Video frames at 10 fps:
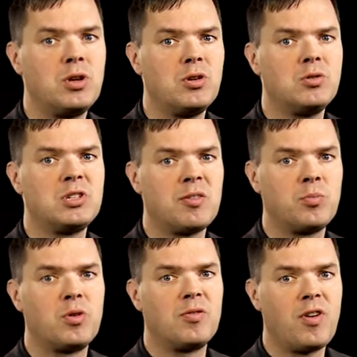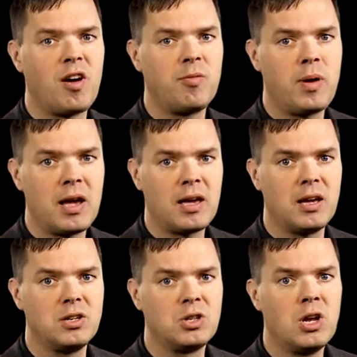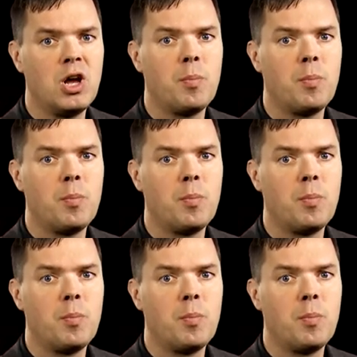MQ 7.5 package,